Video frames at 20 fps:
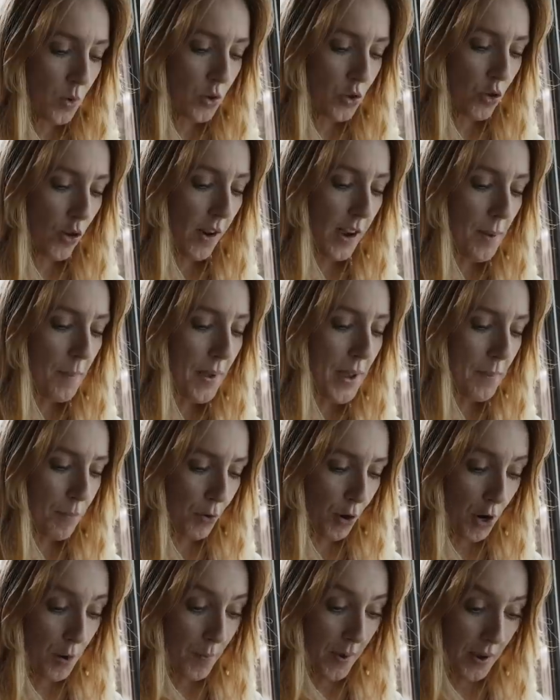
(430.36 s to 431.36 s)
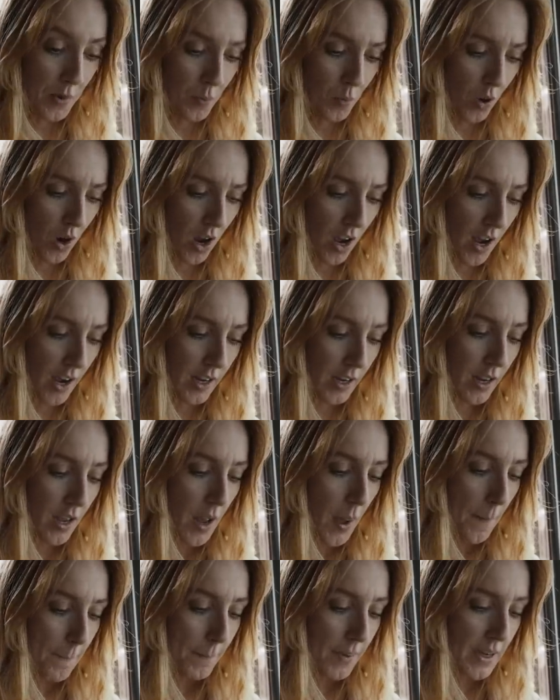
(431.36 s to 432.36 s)
We'll try and make propane work,
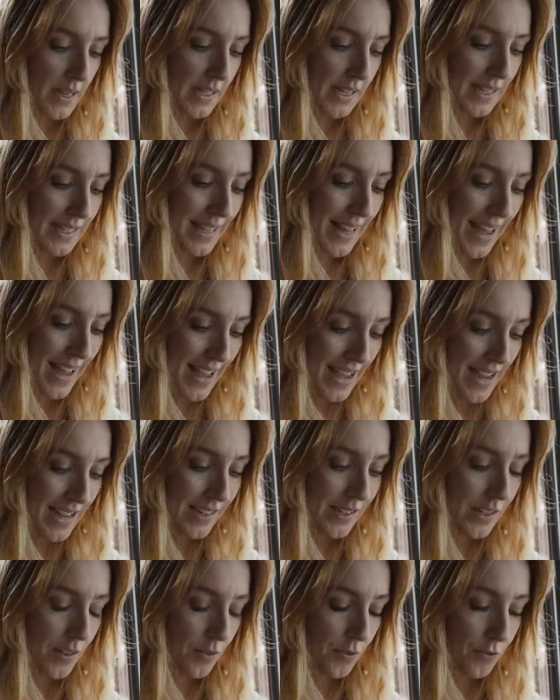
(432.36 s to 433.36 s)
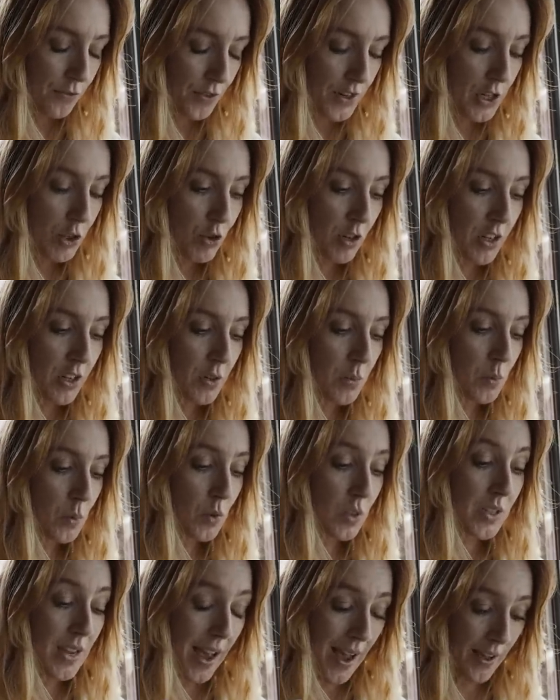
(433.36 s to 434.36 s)
but it says there is free drinking
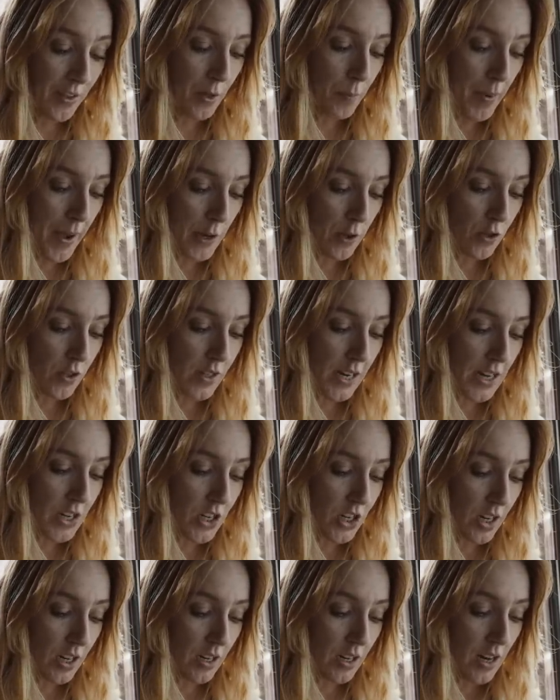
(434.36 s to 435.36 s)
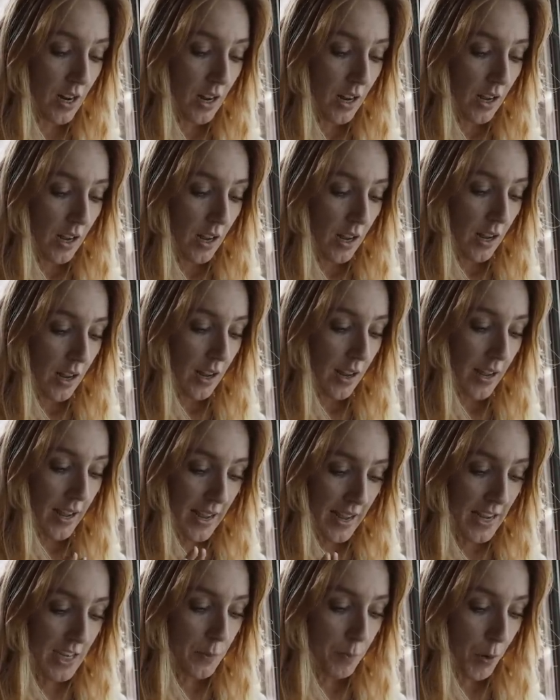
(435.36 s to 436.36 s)
water at the petrol station
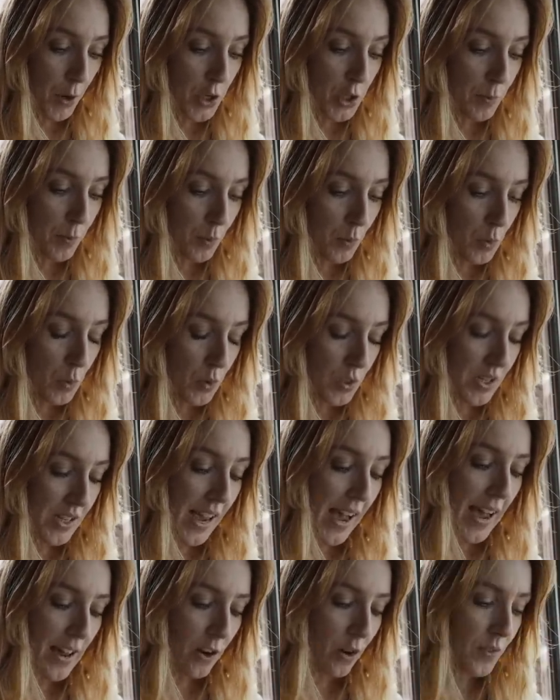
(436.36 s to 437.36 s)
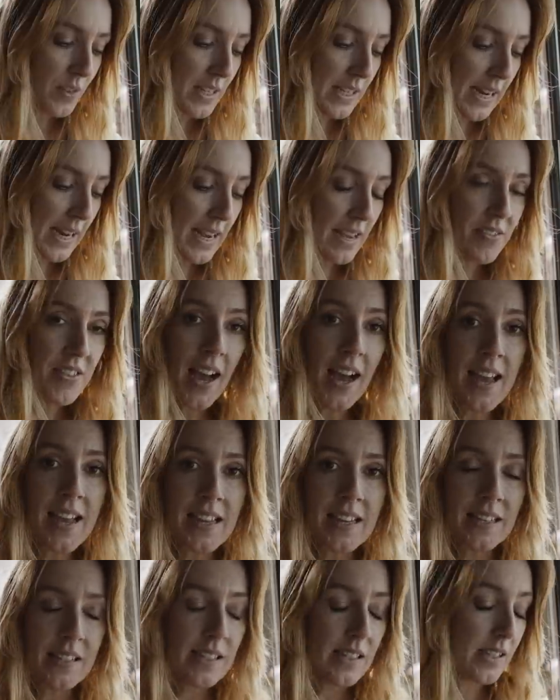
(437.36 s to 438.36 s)
it is potable water and obviously that
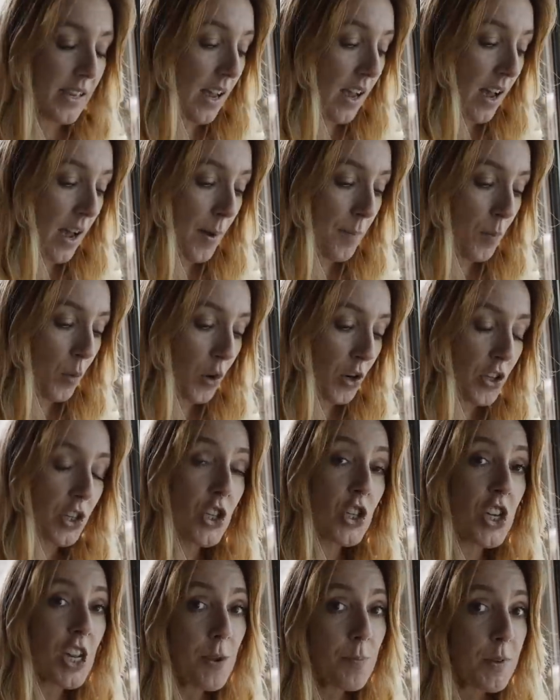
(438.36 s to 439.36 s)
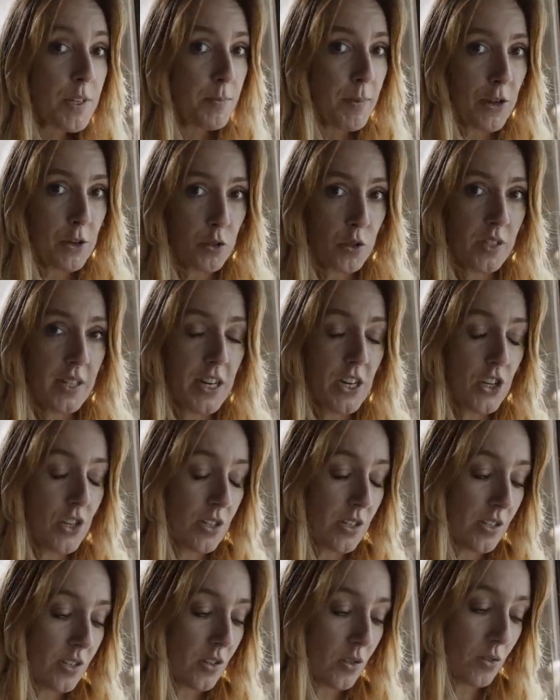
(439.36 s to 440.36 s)
is um, one of the cheapest petrol
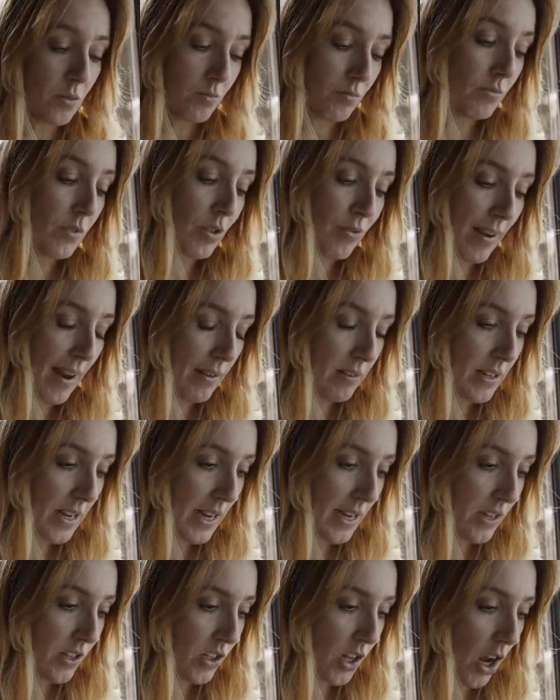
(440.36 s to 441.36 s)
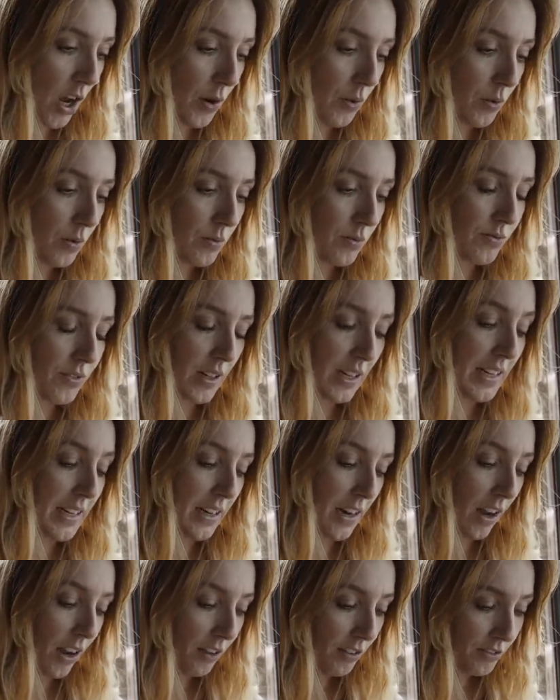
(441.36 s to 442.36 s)
stations around here so funnily
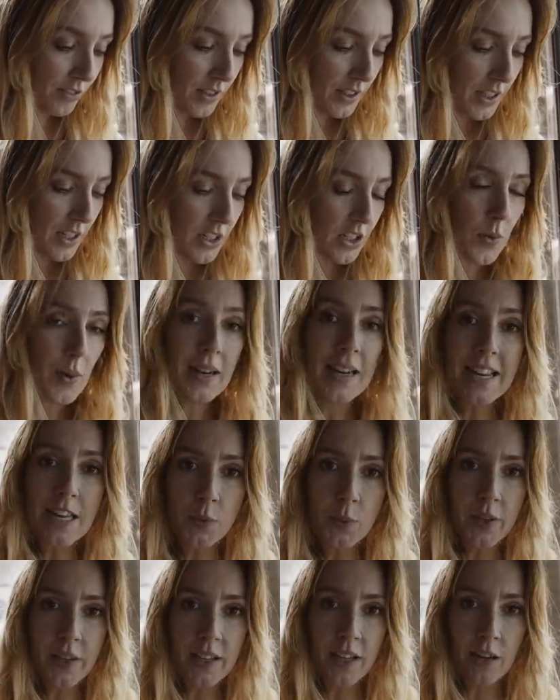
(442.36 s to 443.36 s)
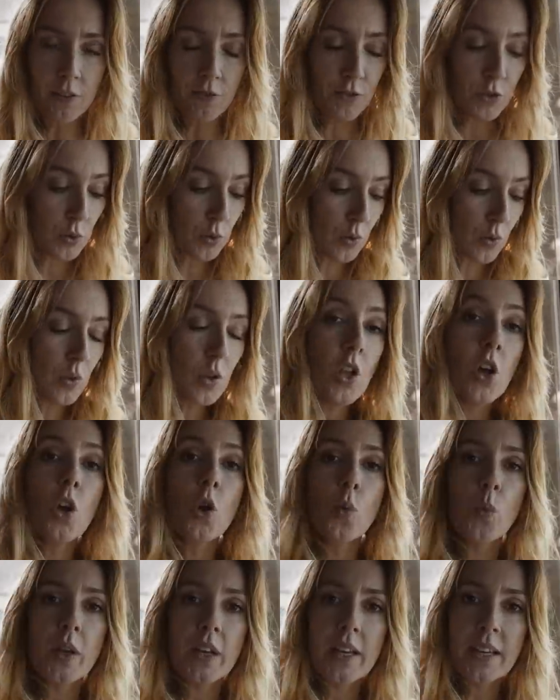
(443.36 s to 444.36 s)
enough so at least we can get fuel
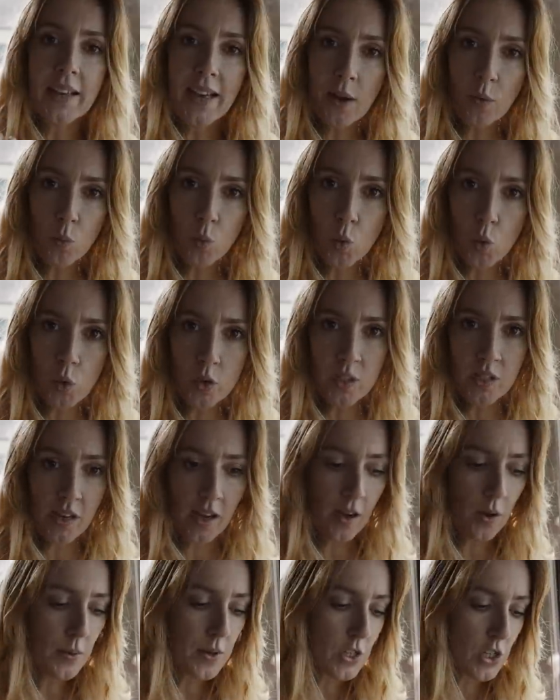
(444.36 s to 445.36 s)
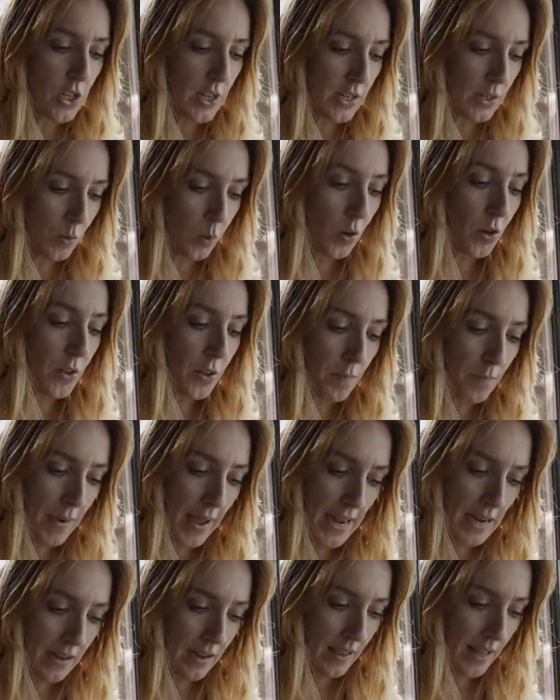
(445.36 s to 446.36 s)
we can get water which is one of the
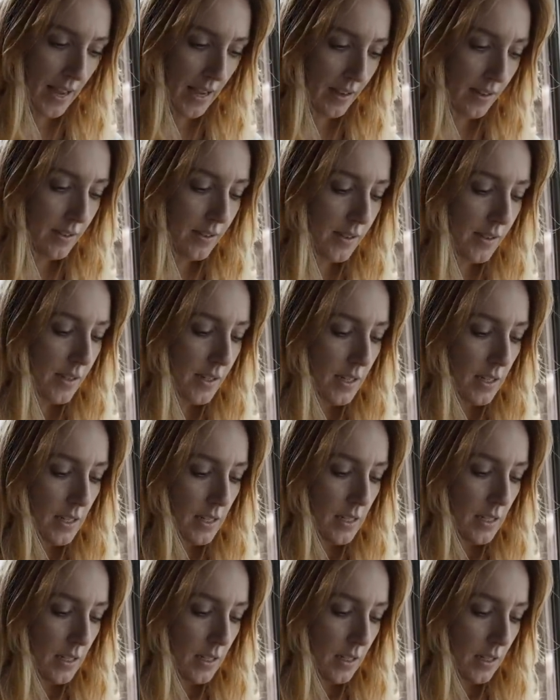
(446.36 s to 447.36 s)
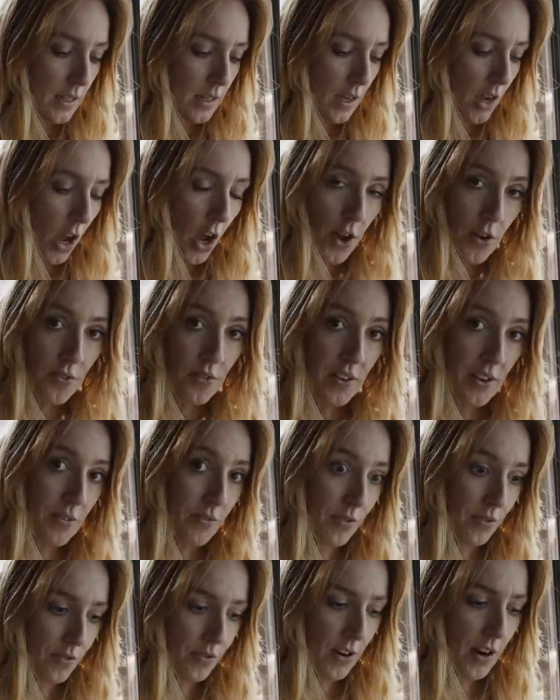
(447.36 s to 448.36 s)
main things hopefully
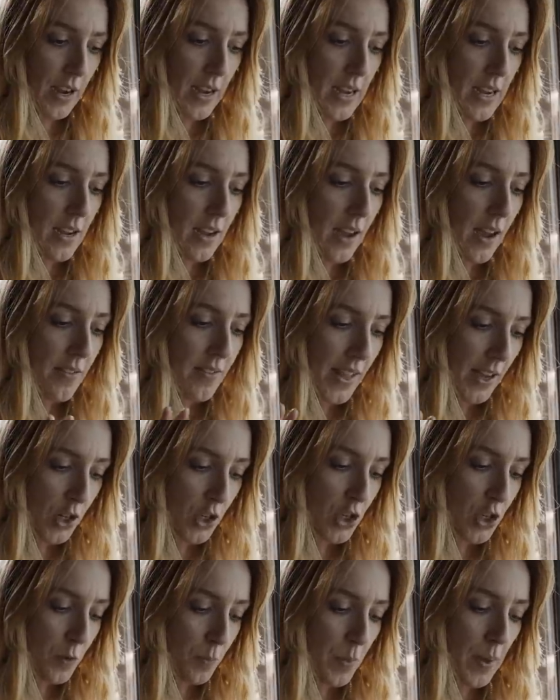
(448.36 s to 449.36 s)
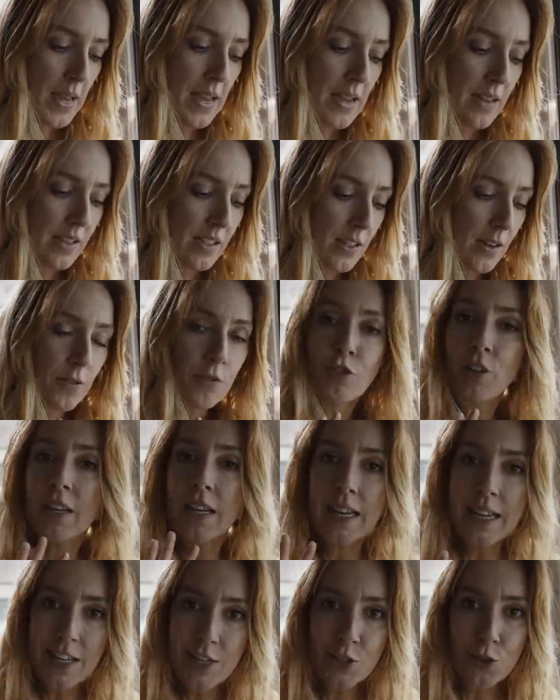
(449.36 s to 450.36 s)
for free and that should be as done for at
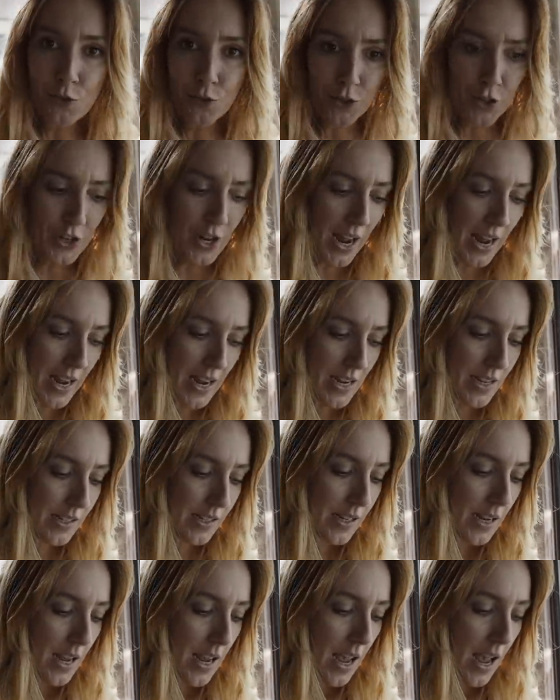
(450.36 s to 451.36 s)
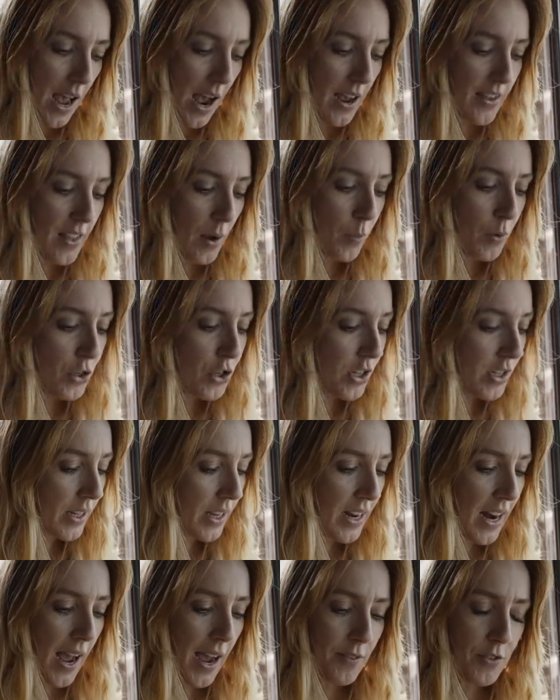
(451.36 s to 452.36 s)
least a few days and then we're just
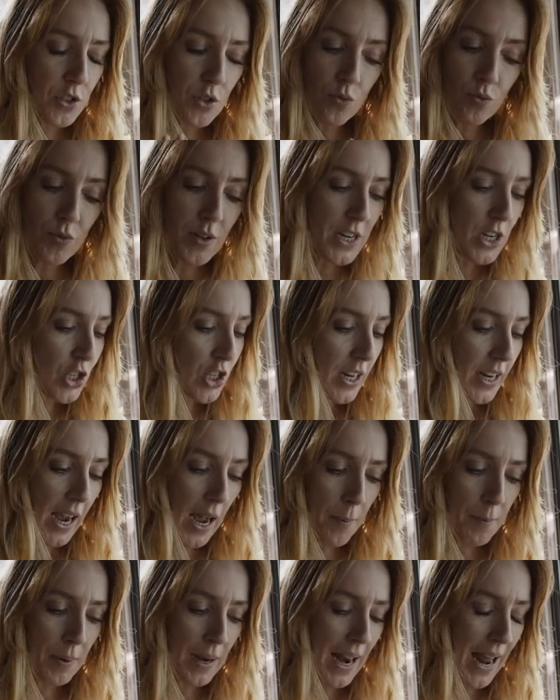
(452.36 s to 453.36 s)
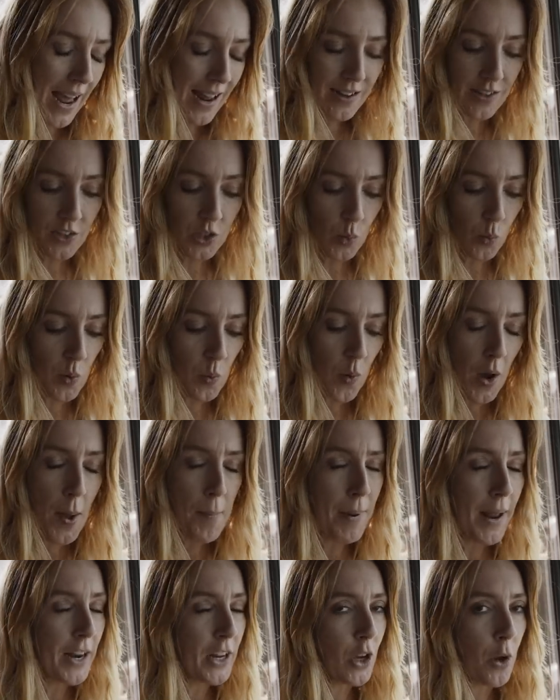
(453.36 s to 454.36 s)
going to have to rejig our plans we were
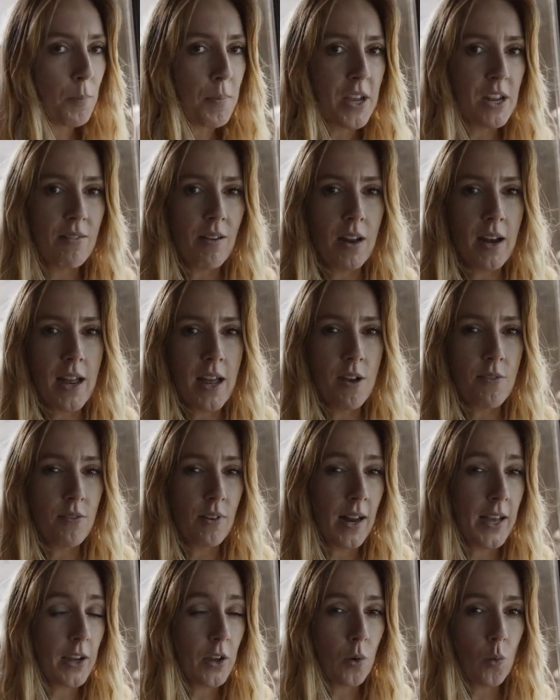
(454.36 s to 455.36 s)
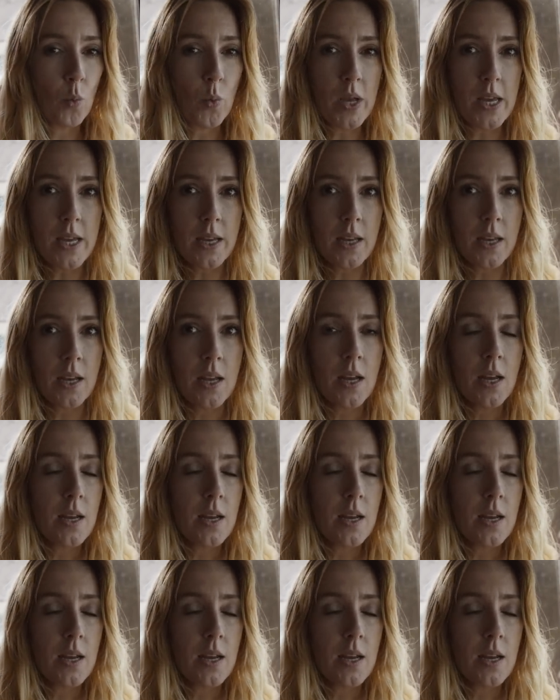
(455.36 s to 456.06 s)
planning on being around here for like a week